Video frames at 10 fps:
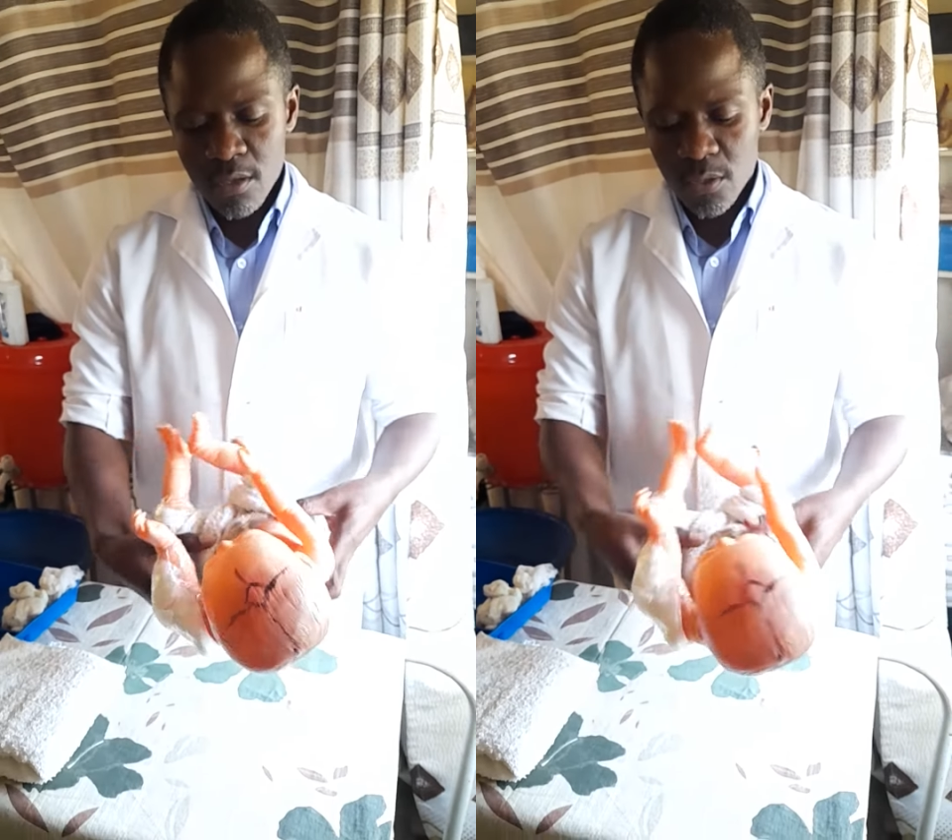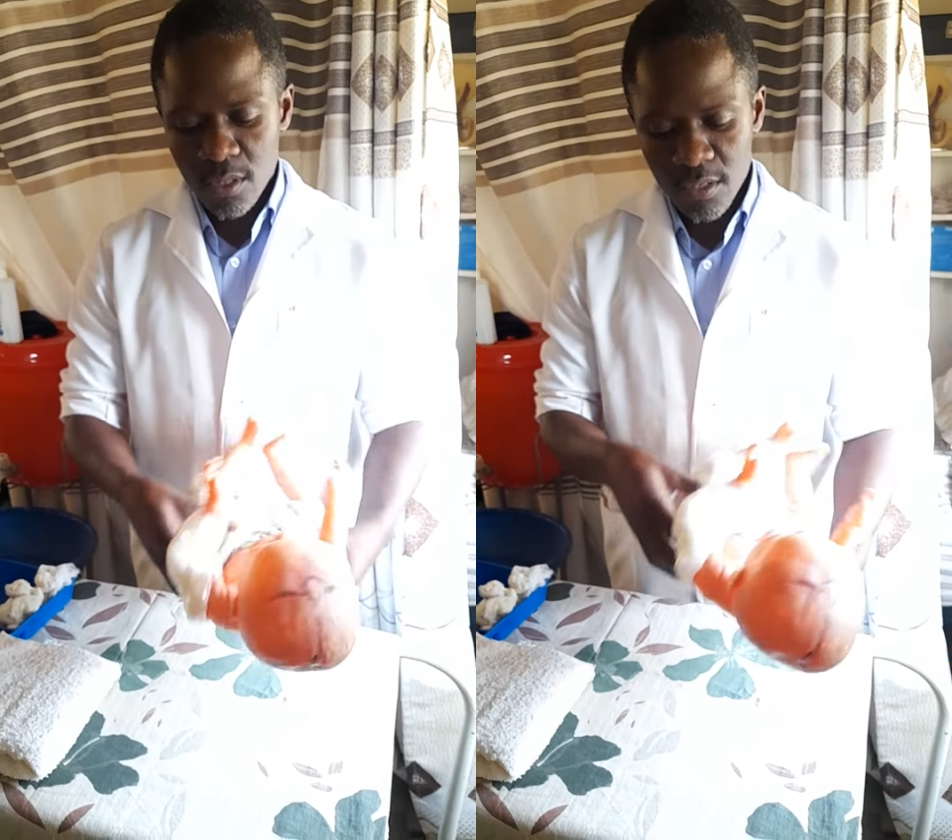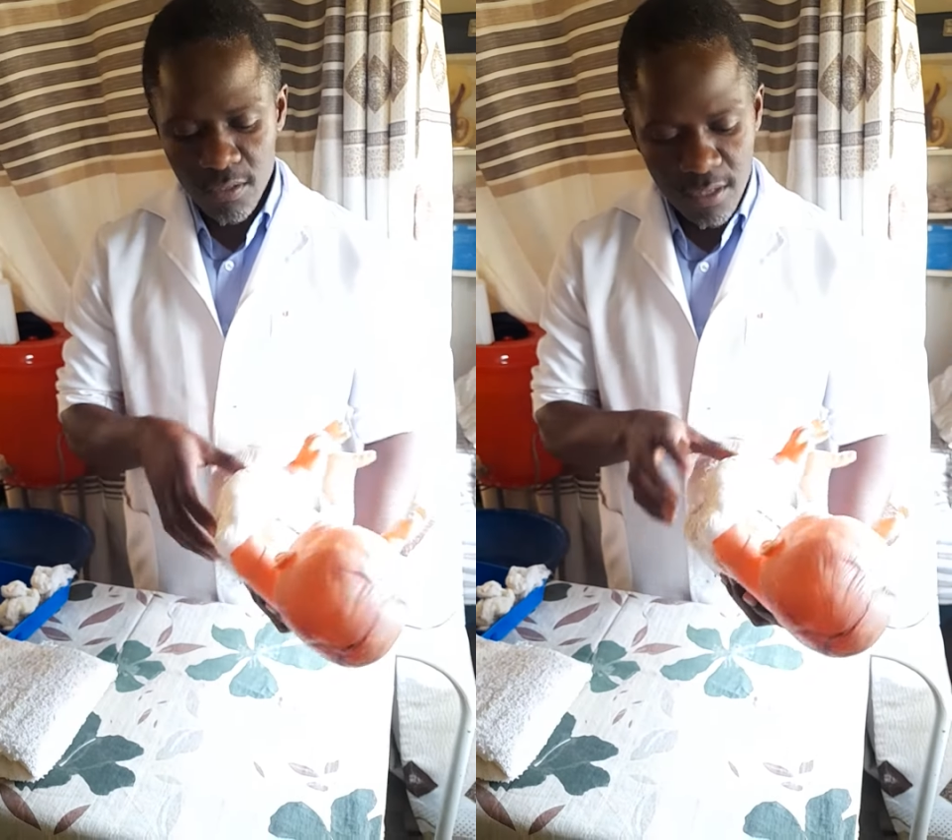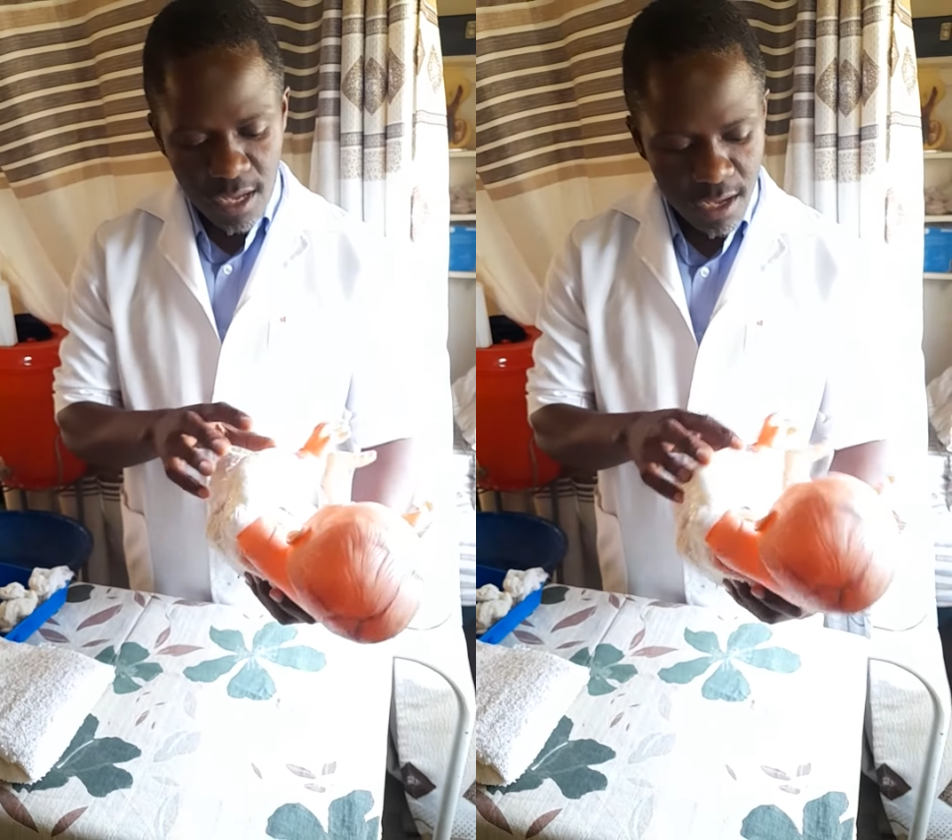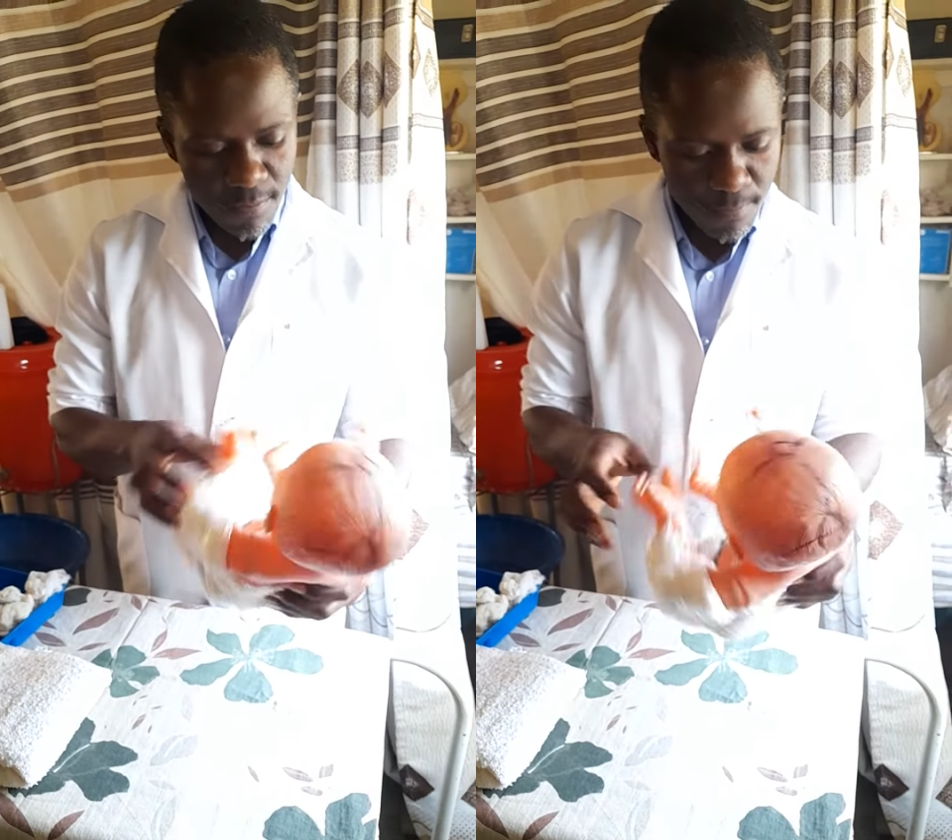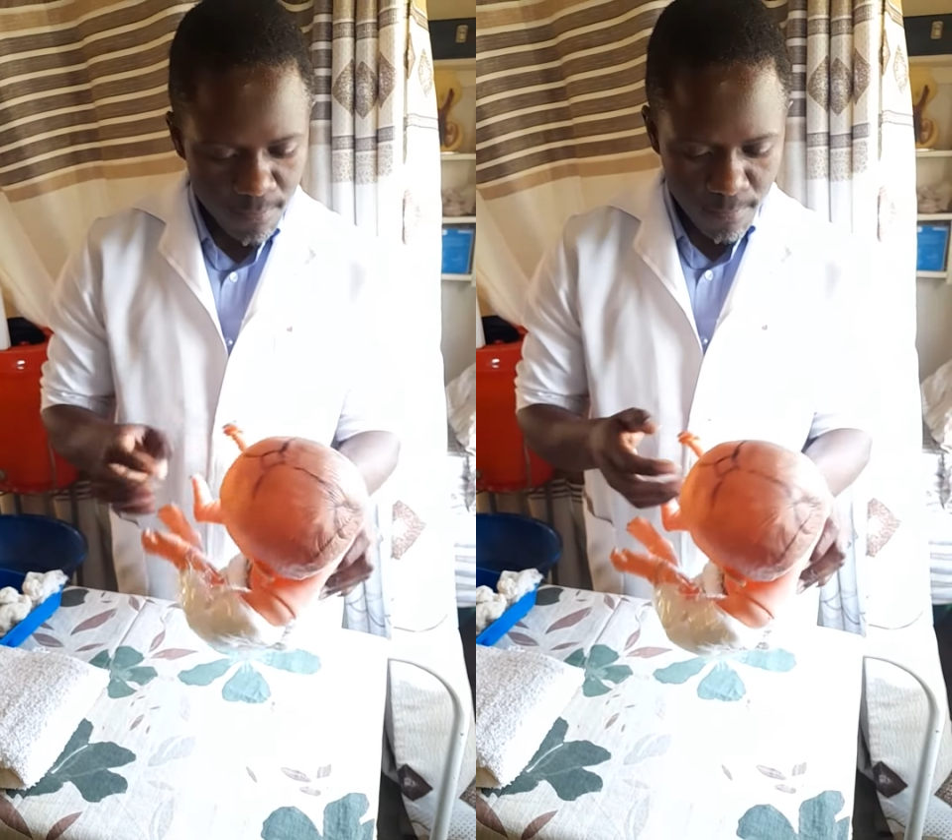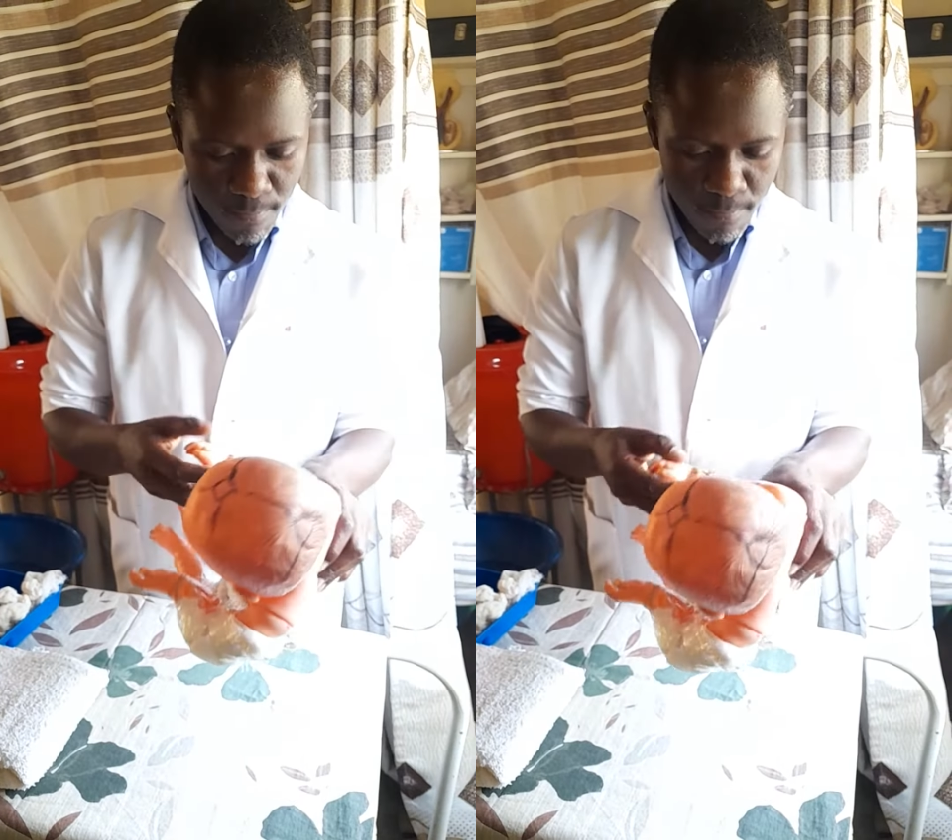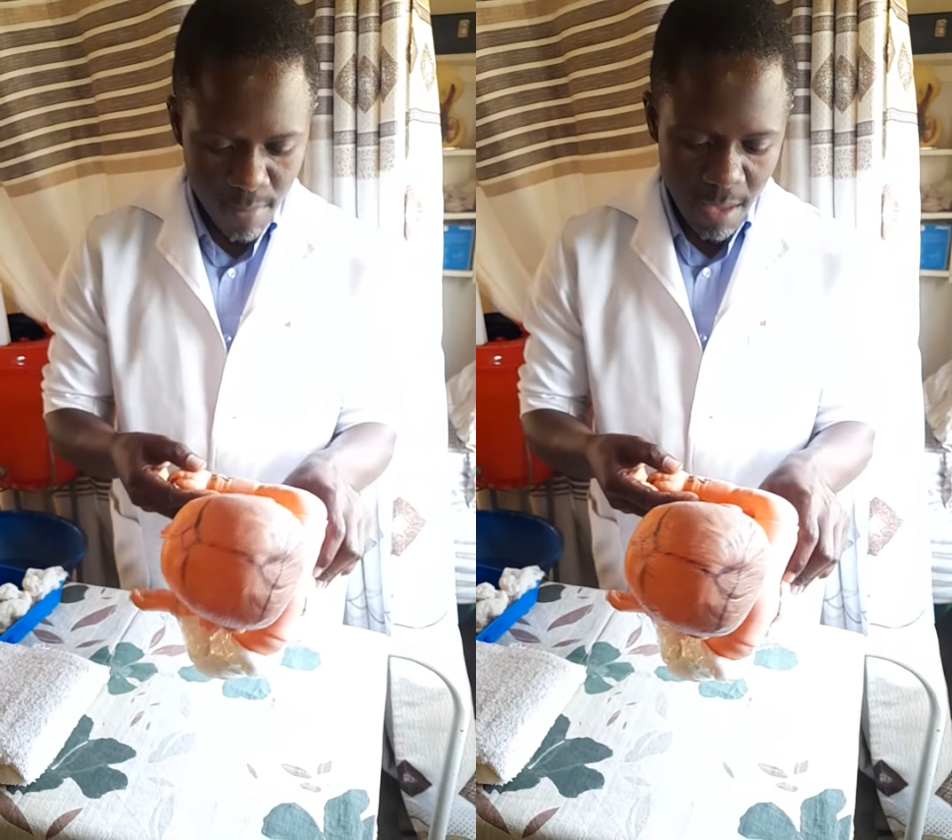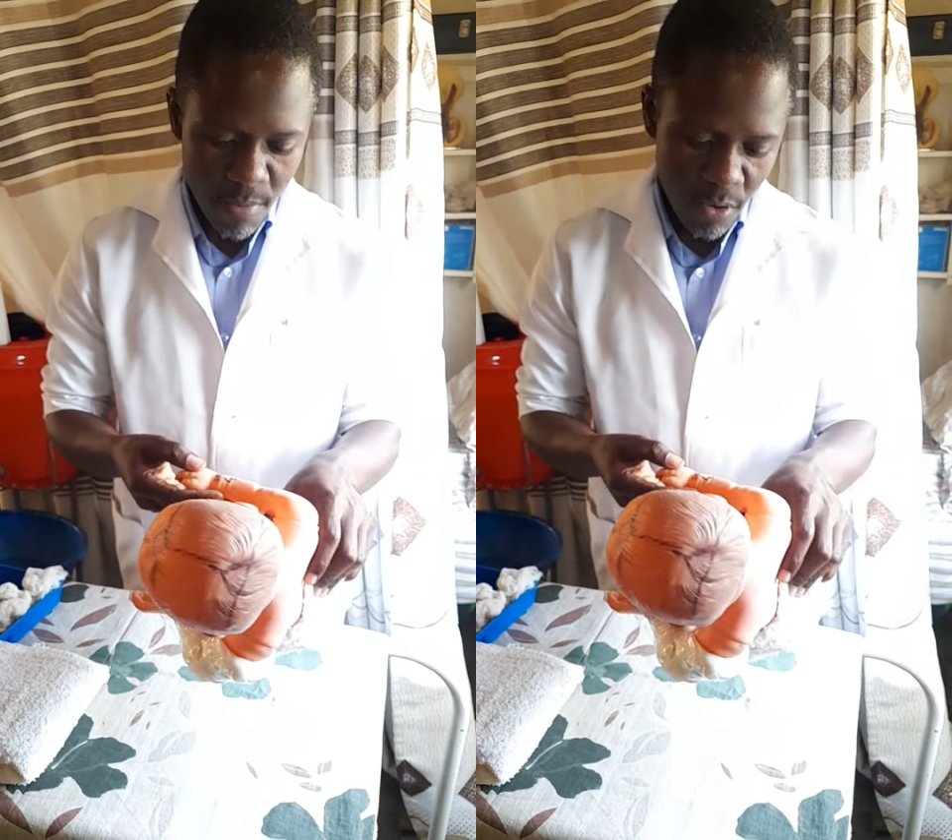So this is a baby